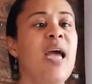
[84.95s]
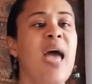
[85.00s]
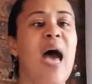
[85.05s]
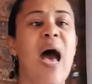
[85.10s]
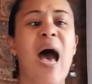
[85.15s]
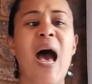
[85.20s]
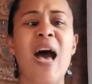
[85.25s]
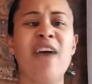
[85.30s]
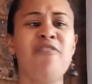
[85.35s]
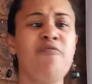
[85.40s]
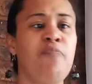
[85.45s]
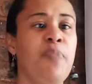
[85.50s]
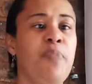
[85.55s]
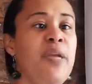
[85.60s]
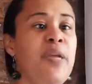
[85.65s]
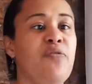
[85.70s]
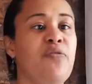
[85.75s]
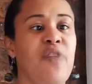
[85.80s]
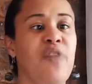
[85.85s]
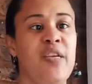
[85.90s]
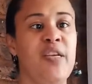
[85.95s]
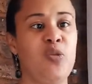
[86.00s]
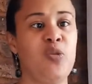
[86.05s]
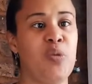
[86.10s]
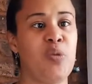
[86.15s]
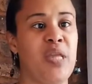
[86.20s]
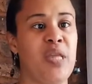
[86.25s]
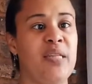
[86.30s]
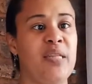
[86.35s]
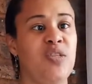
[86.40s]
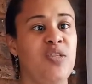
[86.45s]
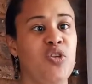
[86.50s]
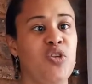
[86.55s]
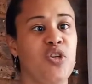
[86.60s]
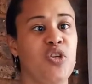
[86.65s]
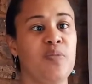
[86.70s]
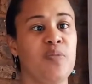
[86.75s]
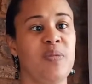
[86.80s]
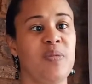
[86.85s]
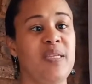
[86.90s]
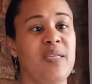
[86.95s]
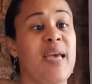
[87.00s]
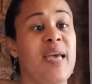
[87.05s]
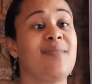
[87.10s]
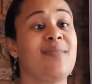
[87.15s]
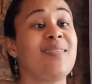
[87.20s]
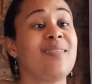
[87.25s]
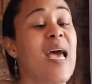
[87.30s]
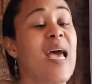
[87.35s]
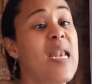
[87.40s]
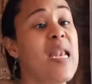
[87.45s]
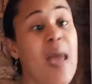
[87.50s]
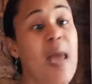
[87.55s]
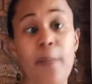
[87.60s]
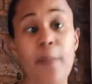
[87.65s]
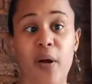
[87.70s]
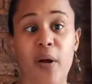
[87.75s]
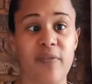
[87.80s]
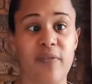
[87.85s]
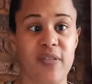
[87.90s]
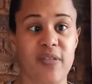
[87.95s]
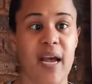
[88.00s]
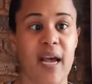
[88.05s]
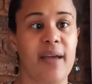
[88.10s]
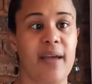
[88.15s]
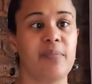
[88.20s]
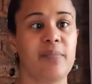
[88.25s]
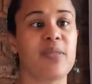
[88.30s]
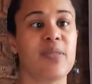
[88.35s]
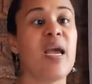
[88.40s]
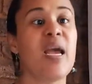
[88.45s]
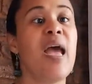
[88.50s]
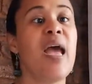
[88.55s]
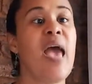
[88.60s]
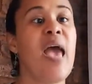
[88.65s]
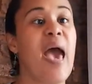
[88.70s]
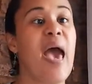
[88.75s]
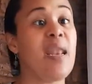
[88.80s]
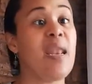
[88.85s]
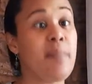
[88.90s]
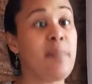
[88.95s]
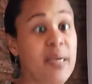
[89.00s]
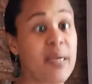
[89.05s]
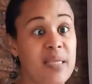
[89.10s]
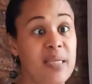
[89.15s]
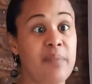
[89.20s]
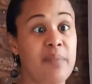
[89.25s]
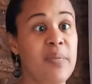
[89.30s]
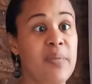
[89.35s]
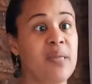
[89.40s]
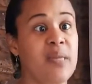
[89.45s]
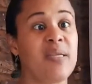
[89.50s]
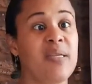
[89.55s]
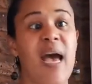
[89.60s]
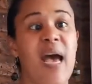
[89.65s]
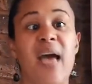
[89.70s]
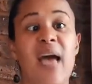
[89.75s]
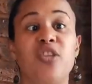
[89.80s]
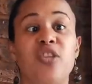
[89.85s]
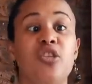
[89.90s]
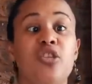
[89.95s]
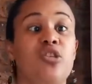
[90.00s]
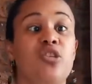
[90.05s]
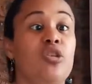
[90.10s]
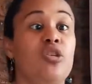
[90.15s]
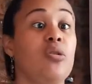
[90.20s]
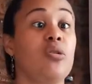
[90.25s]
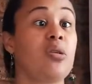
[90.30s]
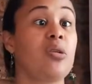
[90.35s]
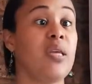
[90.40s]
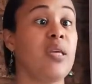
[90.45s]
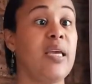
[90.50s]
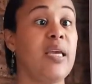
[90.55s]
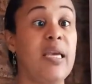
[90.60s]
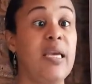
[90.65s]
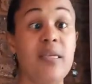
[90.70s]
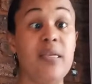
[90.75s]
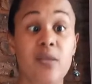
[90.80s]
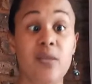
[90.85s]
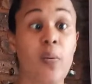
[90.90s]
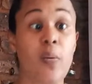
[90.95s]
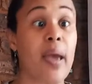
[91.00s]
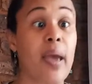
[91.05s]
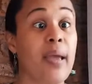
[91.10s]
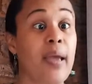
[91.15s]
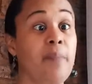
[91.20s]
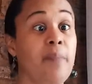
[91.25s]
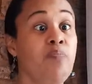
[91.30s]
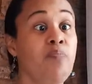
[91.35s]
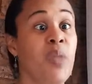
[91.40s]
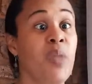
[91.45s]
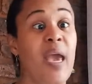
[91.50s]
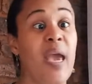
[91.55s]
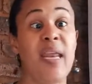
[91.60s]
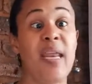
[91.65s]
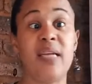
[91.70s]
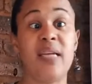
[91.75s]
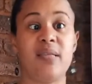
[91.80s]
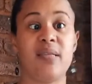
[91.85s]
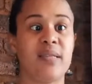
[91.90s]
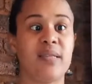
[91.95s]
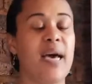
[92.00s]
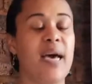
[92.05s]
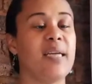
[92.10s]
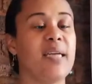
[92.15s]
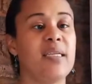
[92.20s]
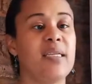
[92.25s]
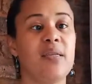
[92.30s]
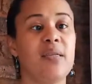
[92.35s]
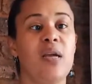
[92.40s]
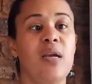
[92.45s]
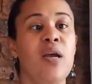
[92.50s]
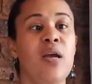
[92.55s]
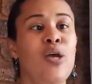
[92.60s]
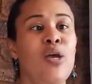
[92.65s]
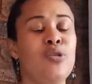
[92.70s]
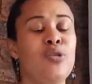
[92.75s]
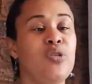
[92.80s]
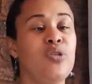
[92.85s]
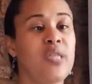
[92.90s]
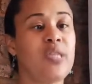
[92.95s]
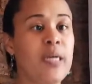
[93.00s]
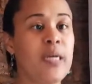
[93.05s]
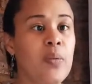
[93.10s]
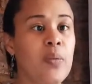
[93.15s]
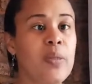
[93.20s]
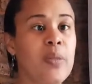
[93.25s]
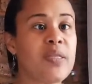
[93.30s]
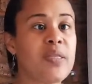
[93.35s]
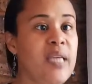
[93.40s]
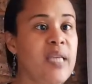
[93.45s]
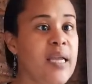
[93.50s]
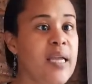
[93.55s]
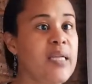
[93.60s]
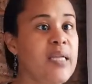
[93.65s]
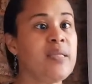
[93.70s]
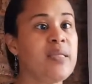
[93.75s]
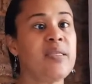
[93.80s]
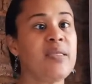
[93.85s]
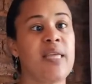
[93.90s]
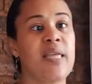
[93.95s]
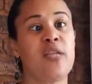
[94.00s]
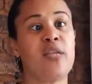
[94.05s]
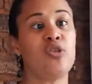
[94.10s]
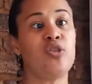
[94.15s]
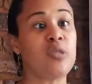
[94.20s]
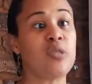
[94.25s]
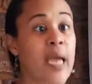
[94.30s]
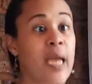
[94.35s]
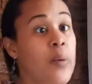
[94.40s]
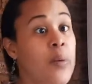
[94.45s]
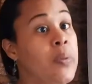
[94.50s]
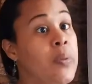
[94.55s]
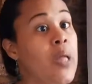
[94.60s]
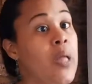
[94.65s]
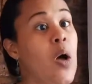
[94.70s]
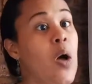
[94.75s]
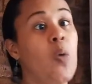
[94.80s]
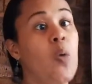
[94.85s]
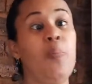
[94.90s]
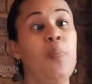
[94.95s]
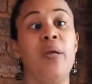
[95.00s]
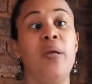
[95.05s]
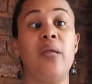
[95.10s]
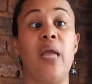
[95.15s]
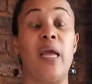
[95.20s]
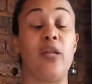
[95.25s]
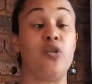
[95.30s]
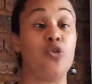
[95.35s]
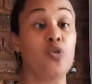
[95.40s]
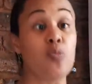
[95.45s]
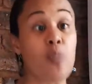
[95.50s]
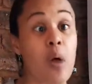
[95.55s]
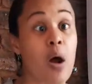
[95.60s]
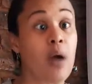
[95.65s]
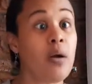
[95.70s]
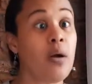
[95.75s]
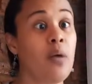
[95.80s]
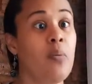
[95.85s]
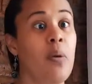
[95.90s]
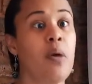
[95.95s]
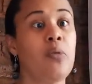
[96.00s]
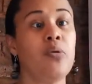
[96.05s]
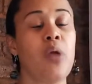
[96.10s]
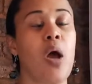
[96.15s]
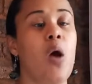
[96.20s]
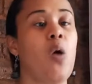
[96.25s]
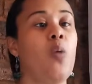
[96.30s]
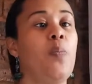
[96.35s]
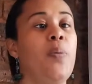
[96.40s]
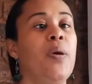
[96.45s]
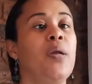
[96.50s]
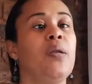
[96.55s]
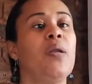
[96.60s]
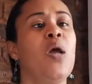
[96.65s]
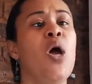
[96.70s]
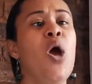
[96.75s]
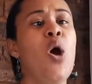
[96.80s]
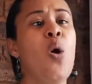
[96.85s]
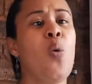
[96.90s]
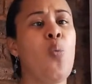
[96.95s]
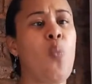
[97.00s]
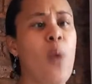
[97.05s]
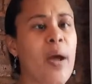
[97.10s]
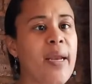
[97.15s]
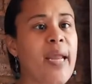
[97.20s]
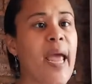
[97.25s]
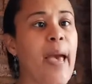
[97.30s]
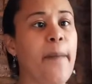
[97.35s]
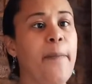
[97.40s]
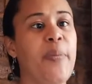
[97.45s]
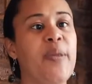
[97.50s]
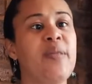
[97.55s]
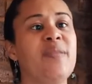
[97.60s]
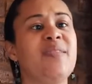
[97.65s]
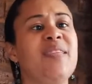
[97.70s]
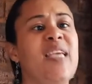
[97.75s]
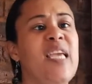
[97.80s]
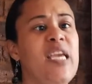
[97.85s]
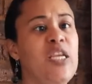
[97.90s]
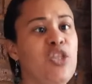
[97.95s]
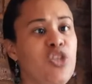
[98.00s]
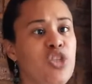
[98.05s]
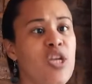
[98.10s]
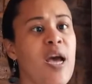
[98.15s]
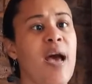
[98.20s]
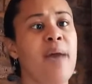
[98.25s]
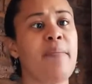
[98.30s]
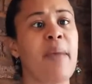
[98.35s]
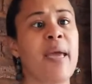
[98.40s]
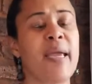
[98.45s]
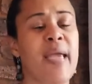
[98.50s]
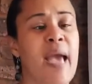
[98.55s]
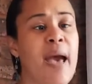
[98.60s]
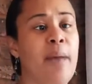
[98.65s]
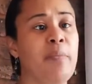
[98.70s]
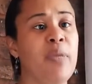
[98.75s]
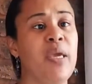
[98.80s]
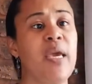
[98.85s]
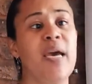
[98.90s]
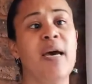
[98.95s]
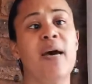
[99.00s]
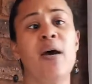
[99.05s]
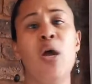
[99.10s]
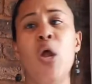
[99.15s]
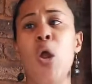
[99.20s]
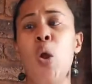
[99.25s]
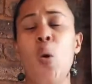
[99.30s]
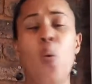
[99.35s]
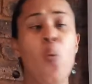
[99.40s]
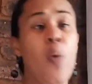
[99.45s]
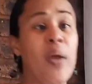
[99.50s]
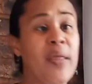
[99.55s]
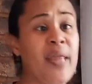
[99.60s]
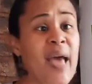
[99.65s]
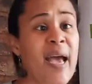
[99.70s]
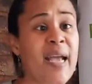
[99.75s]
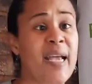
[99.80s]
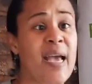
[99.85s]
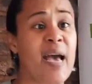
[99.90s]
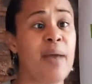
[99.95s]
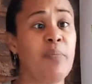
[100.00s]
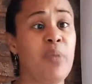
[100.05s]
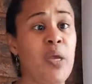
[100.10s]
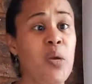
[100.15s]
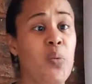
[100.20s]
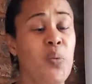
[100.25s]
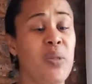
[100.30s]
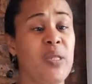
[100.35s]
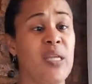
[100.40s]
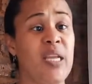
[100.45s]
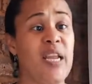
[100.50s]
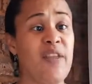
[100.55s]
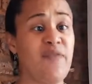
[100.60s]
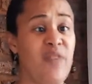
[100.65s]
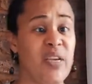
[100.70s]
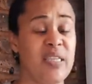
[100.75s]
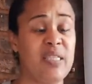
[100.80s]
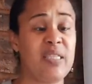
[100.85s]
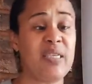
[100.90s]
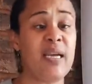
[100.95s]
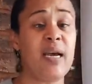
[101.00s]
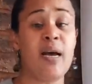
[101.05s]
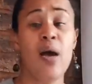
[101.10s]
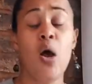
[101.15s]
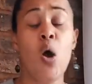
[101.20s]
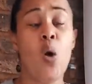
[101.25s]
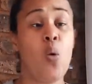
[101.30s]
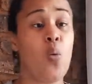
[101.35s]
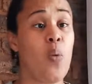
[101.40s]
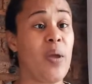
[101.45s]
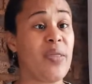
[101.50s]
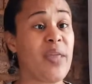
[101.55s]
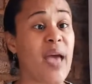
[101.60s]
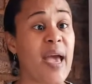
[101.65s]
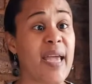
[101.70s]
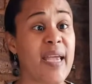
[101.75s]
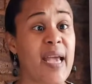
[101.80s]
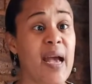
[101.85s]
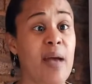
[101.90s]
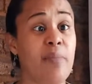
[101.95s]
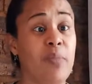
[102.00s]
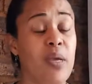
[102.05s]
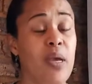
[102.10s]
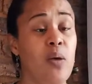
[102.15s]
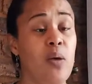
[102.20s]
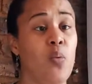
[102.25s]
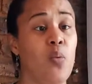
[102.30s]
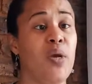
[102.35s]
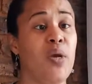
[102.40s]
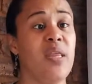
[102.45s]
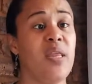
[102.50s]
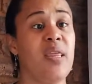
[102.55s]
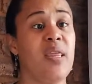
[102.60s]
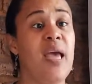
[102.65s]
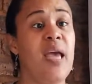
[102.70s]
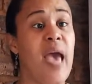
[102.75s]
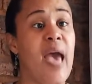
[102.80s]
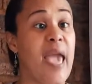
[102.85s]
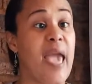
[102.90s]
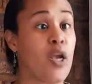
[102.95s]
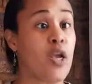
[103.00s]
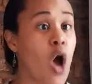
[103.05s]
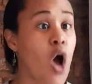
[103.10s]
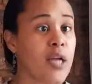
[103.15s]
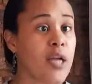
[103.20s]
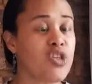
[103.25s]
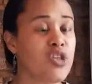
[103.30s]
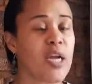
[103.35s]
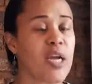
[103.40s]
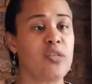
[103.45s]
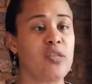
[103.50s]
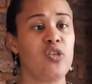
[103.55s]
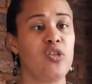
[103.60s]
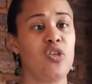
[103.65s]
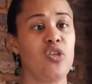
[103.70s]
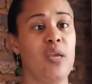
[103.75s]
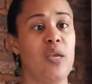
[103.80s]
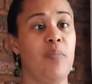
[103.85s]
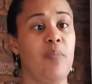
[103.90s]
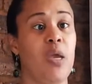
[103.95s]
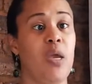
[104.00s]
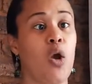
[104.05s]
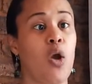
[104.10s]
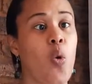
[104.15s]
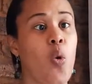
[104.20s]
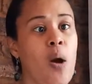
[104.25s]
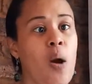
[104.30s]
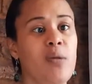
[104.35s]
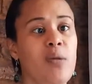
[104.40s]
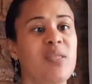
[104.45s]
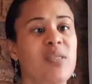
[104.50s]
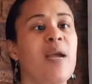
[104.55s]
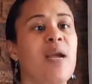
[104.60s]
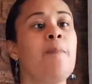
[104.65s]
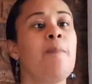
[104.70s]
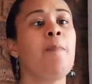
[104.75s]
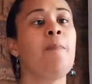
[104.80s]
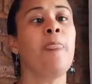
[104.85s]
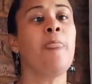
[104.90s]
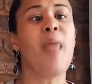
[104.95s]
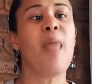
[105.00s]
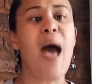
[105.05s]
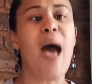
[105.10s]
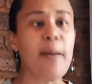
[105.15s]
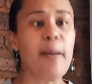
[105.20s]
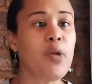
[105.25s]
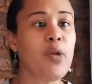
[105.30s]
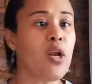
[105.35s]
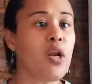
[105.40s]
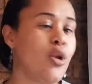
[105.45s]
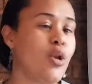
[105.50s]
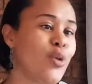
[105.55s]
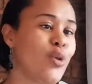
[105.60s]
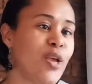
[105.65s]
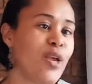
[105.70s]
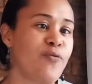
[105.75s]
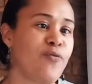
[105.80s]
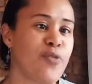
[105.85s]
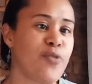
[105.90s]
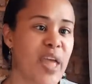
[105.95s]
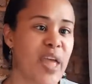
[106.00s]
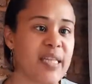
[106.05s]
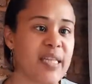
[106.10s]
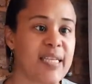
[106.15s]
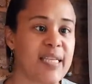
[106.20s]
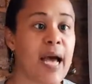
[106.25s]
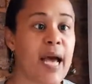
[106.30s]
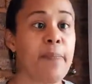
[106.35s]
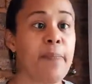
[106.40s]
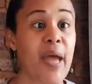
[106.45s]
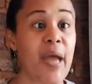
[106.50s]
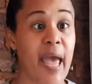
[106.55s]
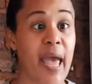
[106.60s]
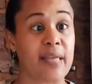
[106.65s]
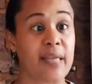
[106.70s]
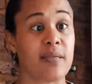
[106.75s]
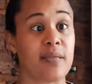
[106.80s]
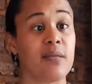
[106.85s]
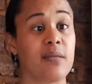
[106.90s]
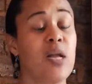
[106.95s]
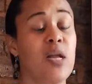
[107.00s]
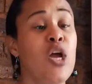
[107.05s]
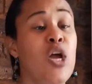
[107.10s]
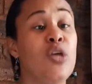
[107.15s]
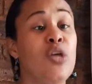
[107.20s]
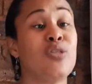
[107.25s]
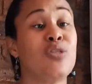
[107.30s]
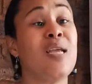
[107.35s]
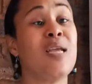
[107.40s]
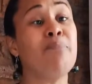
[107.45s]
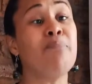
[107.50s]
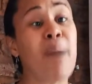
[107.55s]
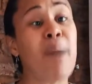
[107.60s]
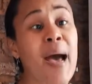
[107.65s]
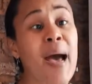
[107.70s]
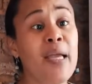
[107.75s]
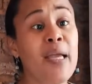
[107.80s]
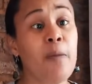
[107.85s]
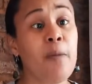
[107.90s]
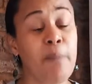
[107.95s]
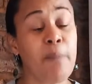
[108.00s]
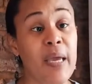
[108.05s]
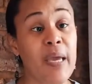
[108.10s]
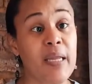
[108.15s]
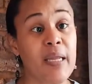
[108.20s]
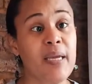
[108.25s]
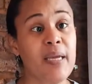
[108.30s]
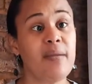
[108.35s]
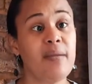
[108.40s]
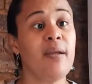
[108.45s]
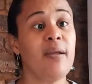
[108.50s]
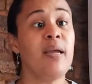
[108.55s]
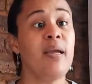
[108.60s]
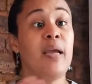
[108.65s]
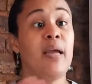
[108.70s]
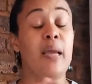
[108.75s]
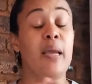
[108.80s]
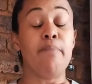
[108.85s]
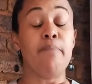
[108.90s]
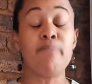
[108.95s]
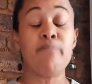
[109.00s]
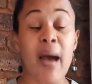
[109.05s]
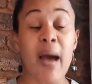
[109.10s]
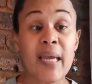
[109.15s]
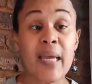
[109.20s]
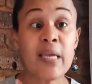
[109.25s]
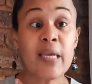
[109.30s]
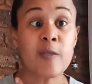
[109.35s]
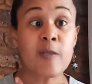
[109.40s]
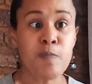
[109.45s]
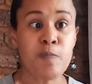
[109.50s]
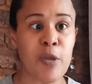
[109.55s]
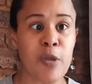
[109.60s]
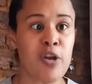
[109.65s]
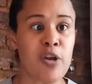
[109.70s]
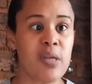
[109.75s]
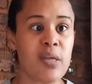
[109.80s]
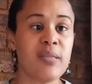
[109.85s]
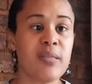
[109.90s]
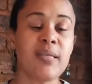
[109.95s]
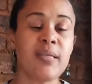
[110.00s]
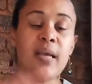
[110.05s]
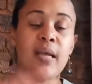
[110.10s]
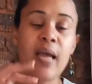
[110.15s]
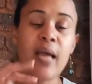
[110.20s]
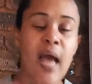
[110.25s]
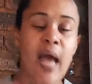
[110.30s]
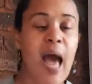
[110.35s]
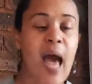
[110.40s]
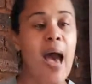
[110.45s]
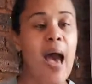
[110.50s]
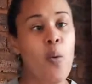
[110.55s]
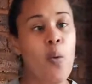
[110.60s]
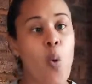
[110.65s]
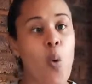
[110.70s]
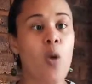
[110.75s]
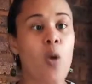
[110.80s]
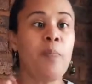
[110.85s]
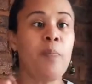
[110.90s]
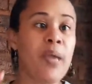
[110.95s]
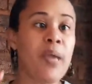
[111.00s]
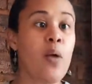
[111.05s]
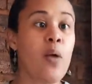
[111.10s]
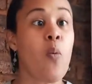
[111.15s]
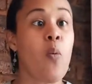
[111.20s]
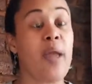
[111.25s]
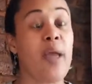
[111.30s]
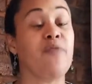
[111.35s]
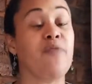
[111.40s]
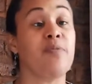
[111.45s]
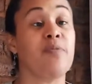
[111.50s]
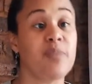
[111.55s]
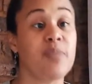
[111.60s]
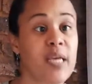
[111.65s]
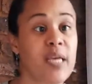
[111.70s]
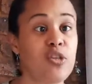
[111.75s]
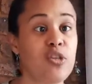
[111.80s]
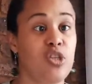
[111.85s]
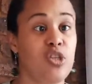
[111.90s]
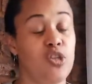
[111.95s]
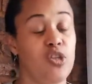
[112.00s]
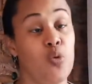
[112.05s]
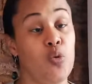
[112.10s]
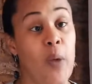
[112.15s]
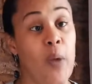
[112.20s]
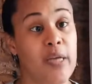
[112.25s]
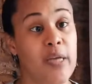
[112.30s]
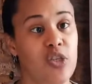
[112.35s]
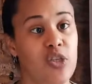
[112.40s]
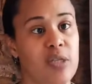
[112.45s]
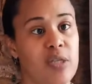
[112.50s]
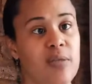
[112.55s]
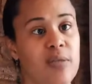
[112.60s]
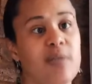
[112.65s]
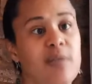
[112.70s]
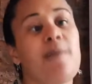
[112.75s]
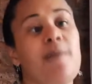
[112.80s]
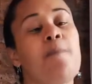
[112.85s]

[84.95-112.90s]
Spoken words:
I've been faced with that circumstance a number of times. And I must admit, I just took the easy way and I decided to deal with tenants that today will open and tomorrow won't open. What happens each time I come here, whether I come here with an investor, whether I come here with a contractor to give me a quote, I'm not looking for that type of hassle. So in my opinion, my experience, I walk me away from such situations.